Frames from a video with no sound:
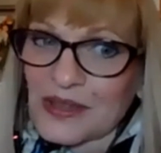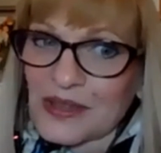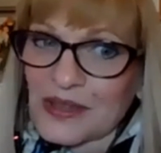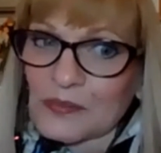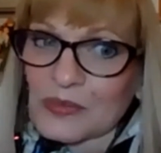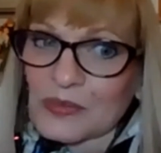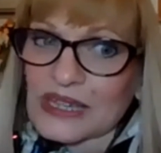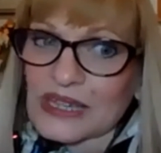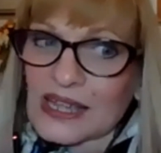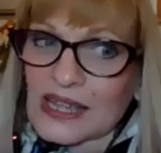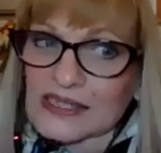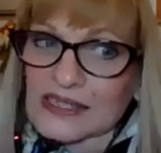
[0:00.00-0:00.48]

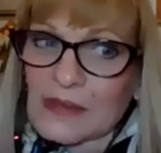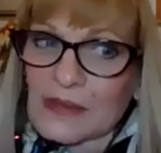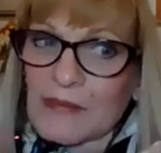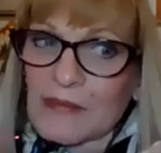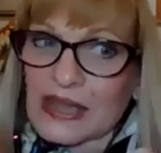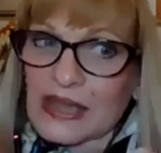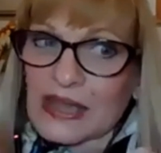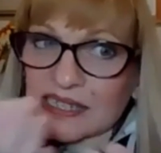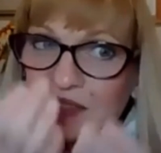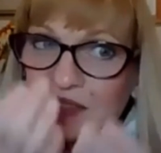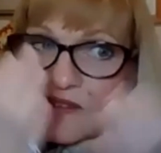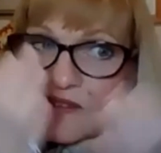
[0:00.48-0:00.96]
because it
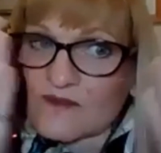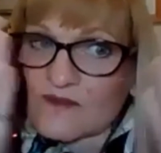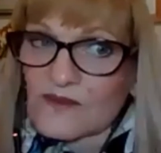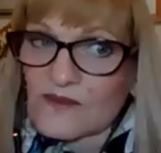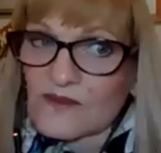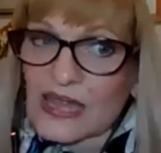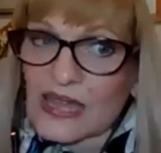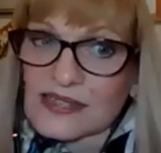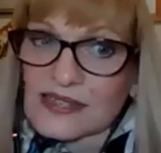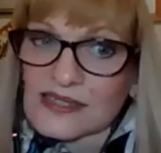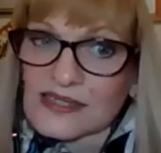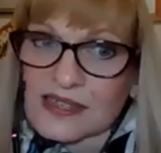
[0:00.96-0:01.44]
makes the
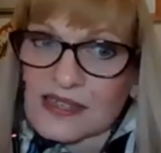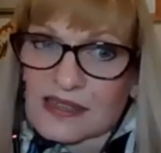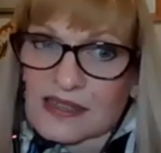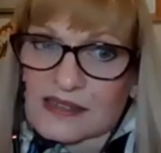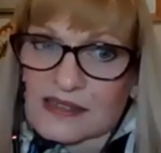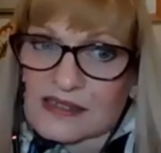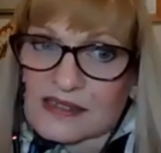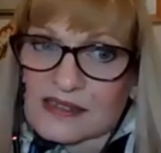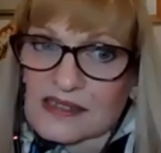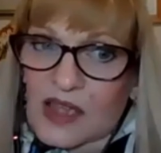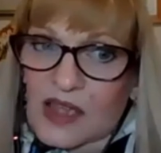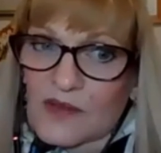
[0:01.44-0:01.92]

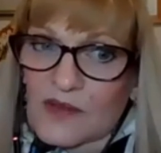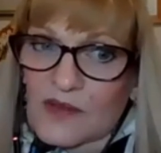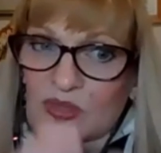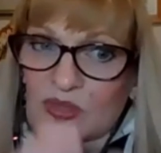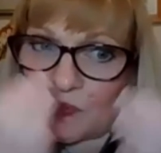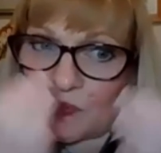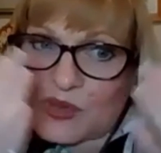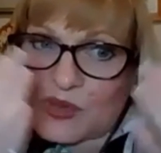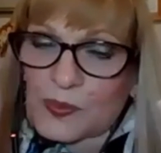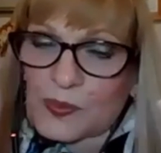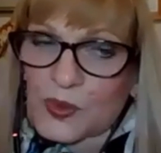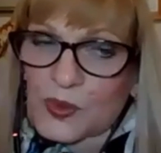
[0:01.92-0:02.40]
faces of the
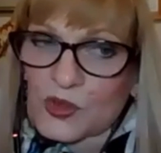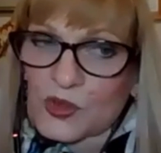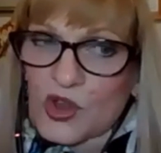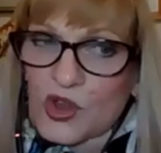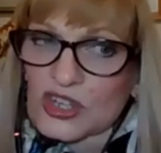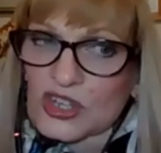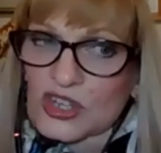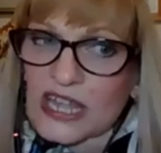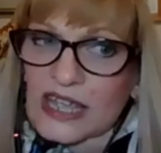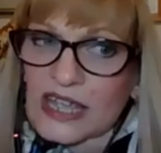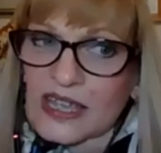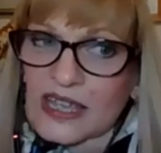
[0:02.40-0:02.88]
people you're
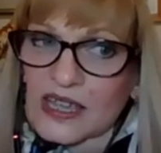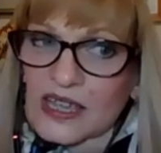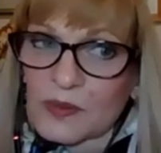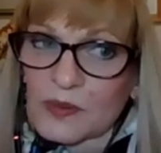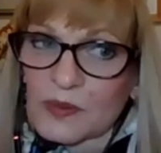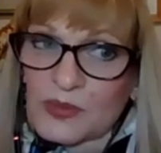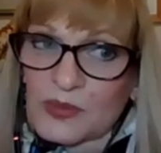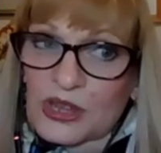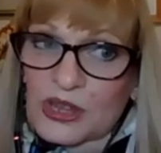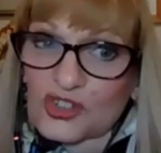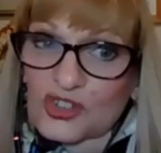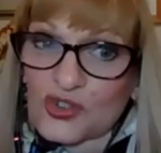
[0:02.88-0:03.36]
taking a
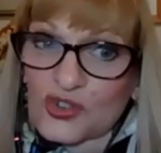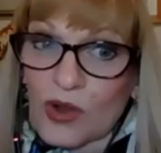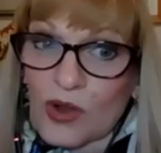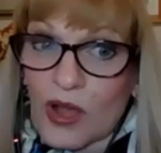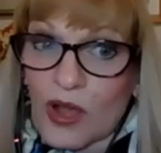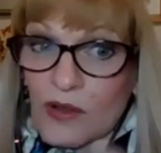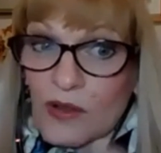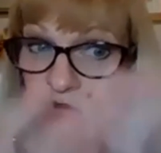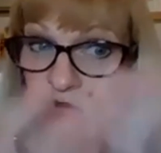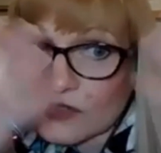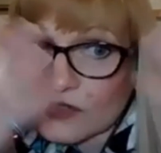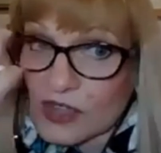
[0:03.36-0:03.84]
picture
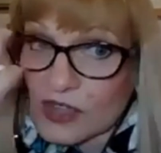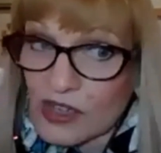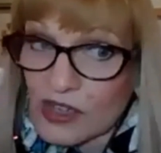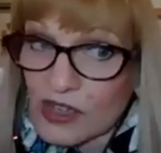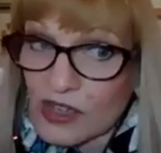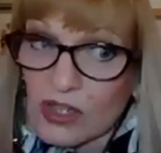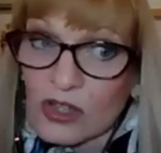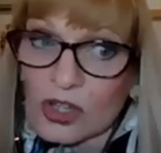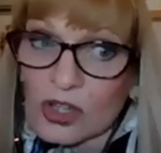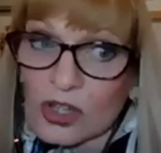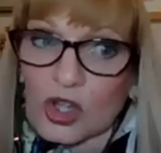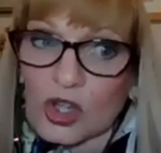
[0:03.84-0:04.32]
of
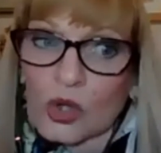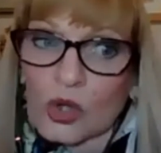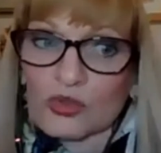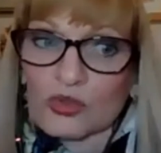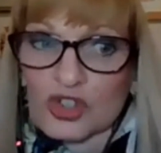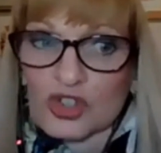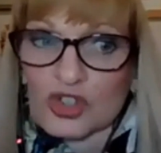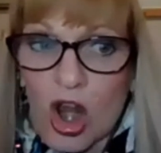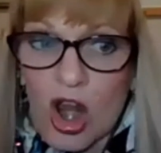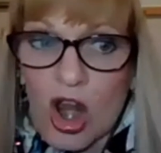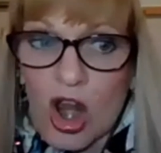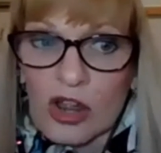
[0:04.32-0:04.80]
go
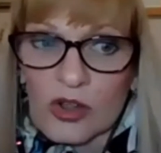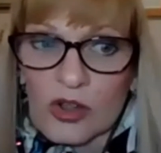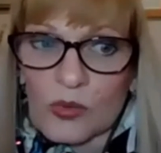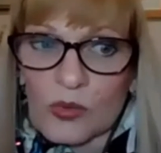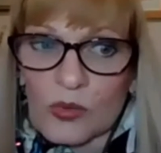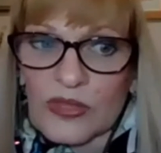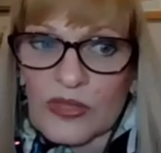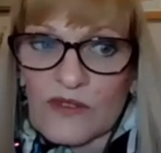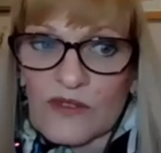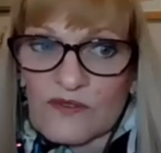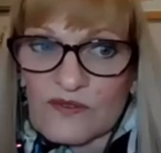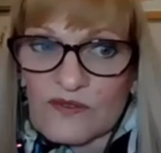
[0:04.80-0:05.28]
dark
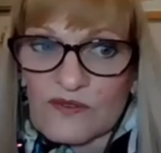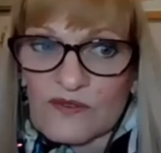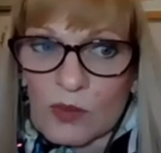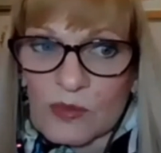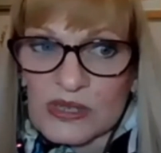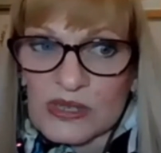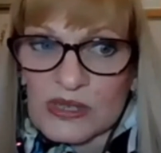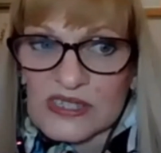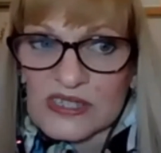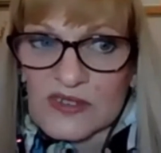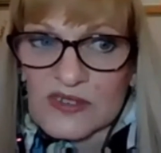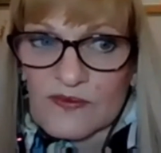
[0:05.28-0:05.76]
when the film
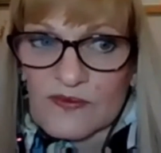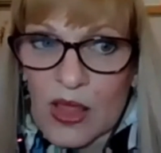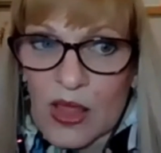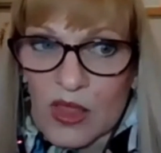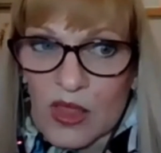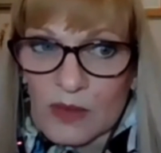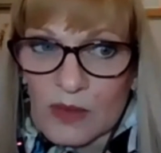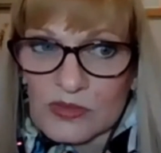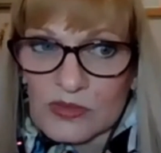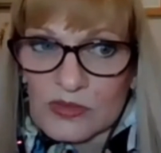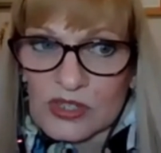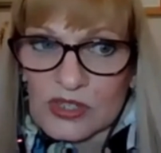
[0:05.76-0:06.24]
is
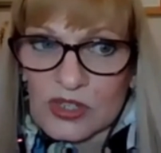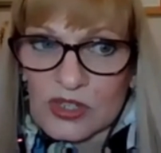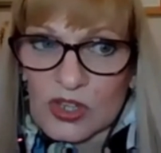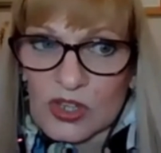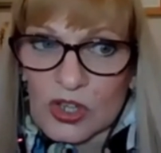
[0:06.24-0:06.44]
developed.